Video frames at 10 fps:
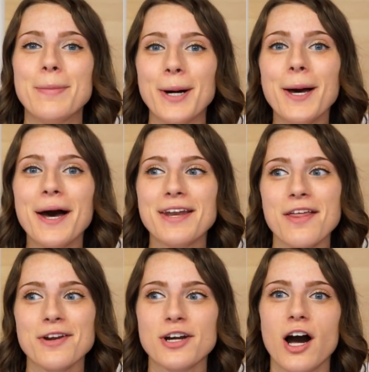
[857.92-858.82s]
put
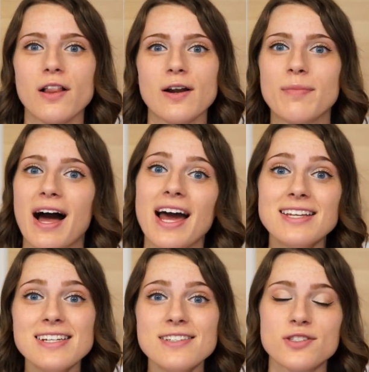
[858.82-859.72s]
another color
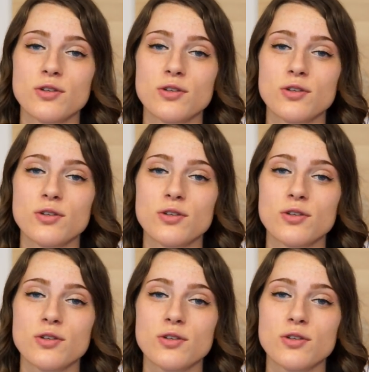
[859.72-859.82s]
behind it.